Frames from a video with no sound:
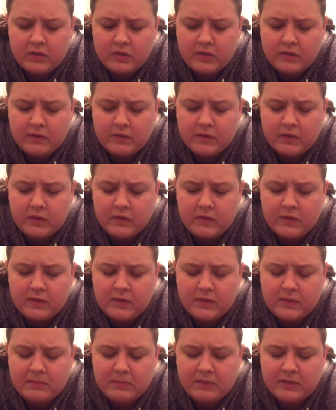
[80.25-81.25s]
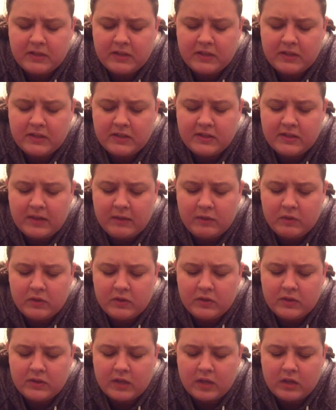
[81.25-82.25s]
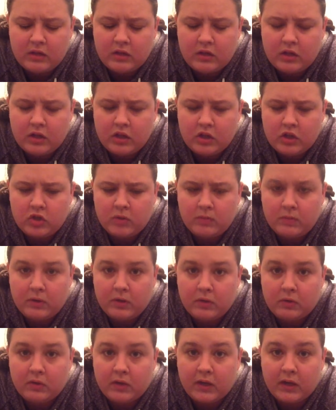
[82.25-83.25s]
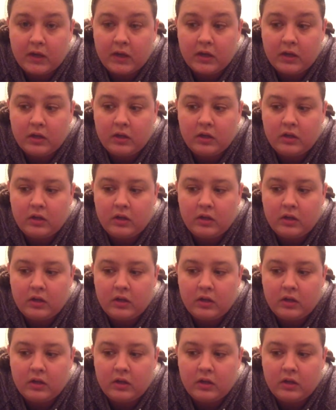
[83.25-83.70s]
So if I do split it in 7s, then I should be okay.